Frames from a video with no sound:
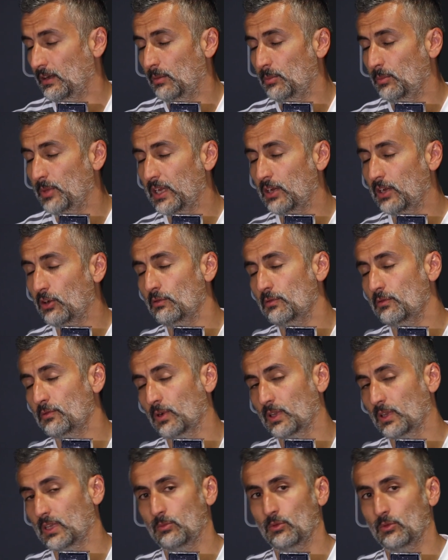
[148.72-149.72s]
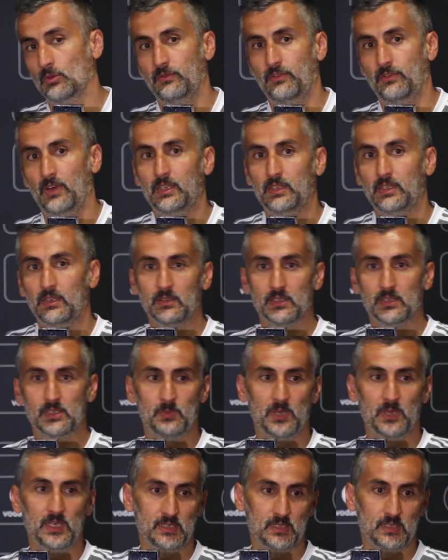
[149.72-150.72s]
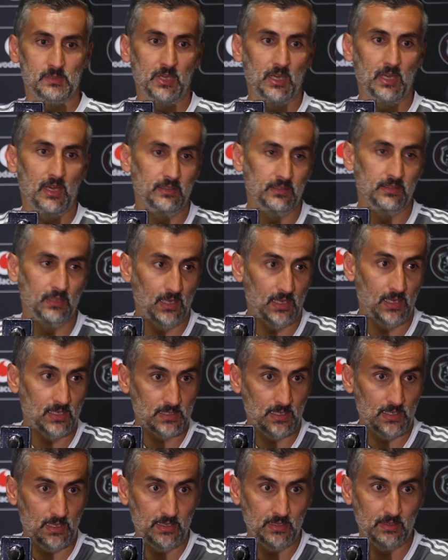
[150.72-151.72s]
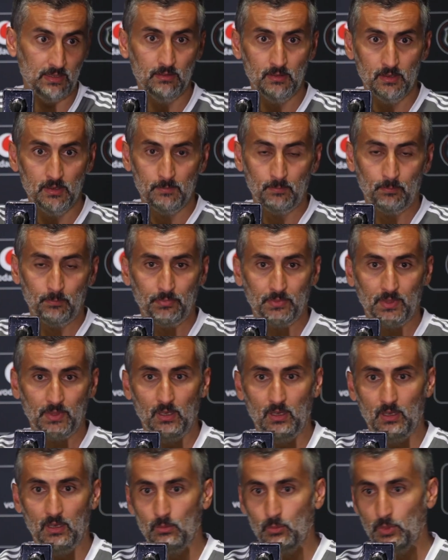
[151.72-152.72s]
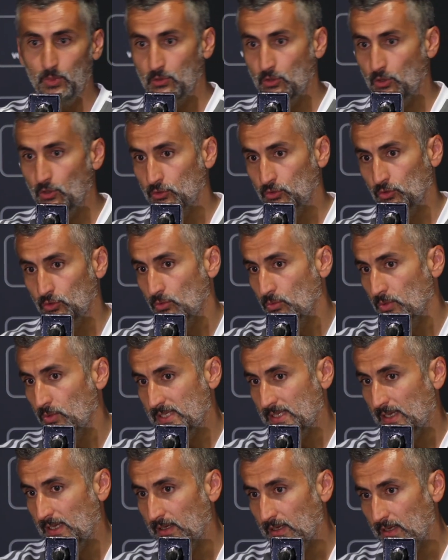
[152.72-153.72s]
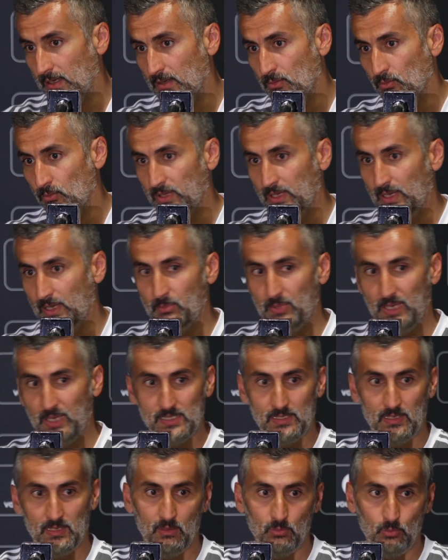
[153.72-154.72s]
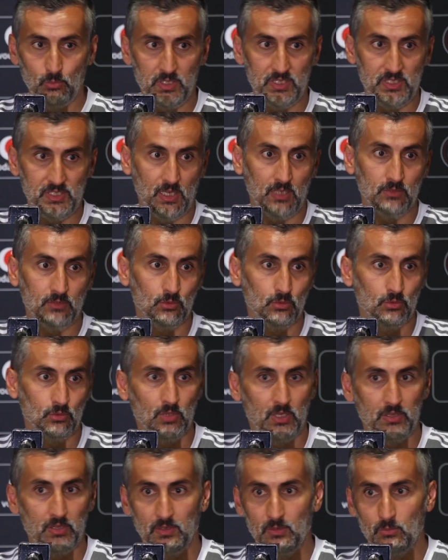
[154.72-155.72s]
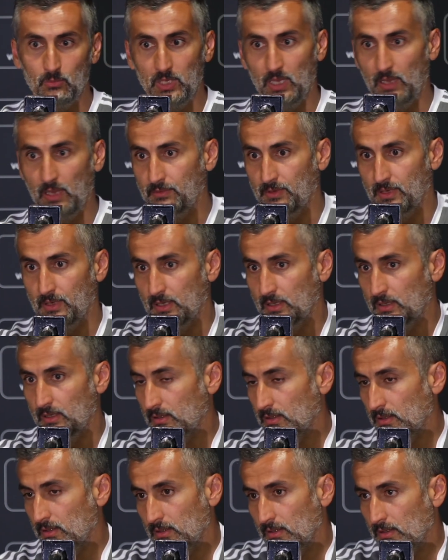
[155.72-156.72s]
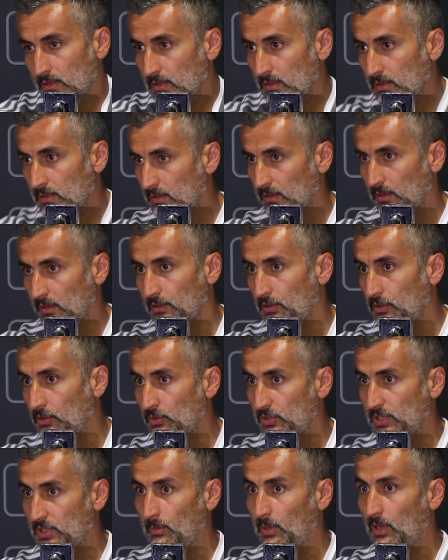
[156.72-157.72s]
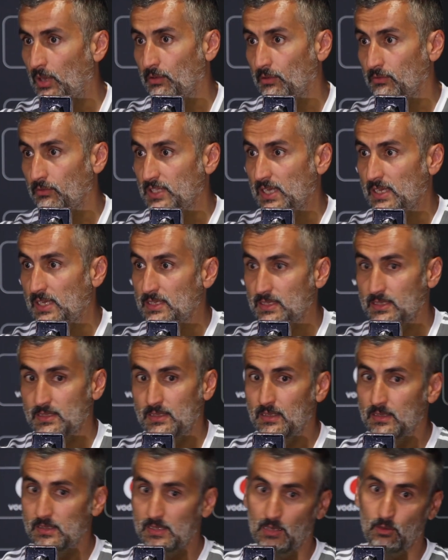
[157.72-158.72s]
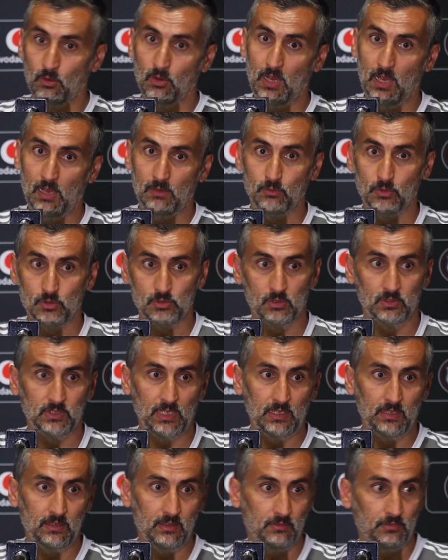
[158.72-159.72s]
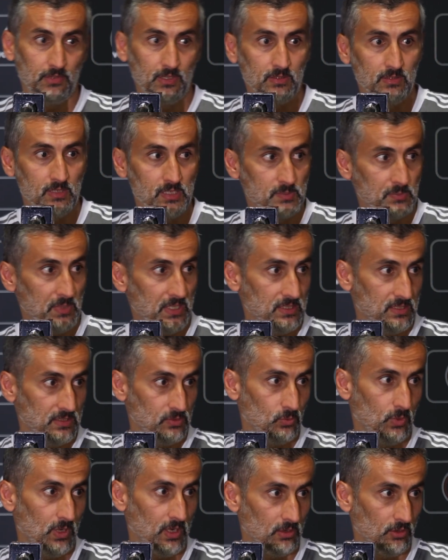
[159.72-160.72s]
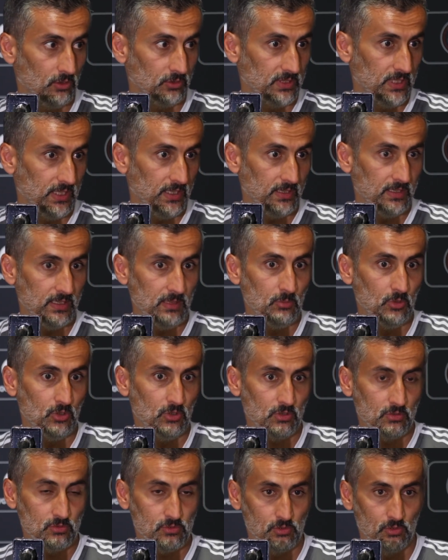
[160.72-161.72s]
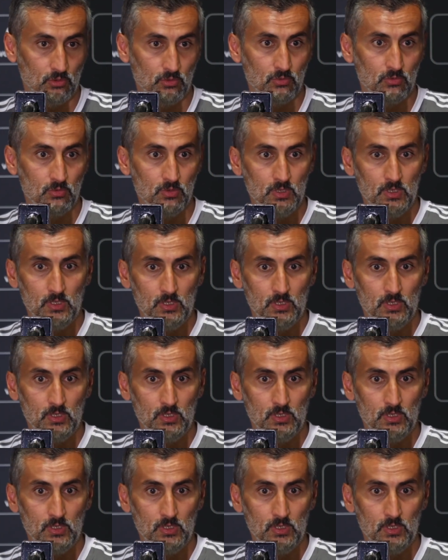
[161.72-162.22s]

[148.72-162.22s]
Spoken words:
very comfortable finding the spaces behind the last line with Hoto, with Salem, with Lepasa, with Shandu. I think we have a huge amount of chances. The second half was totally different. The spaces were not there anymore, so